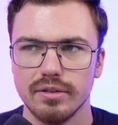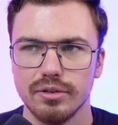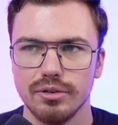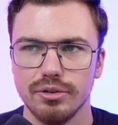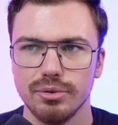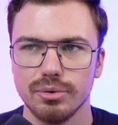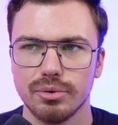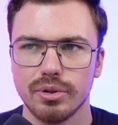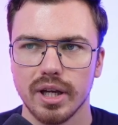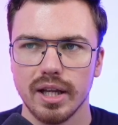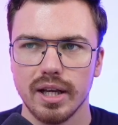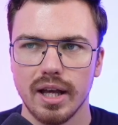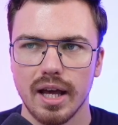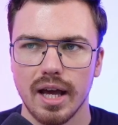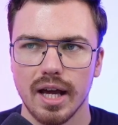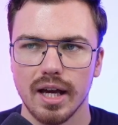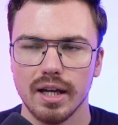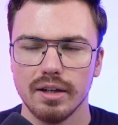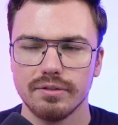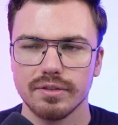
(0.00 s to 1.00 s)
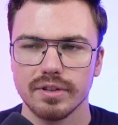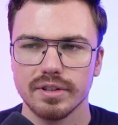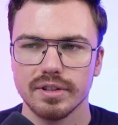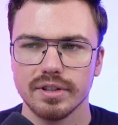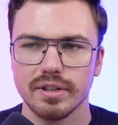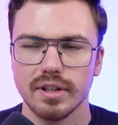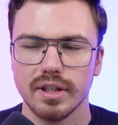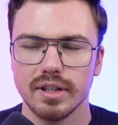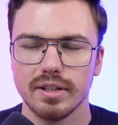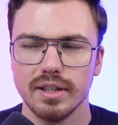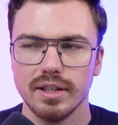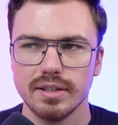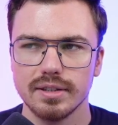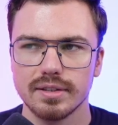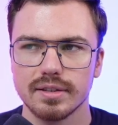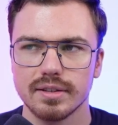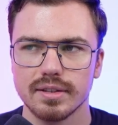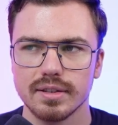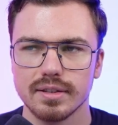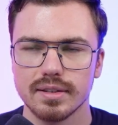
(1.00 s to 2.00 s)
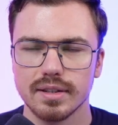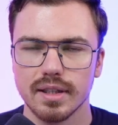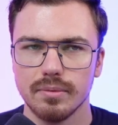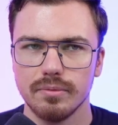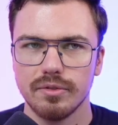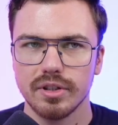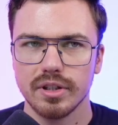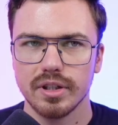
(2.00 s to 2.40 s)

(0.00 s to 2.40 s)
you can have, and it is something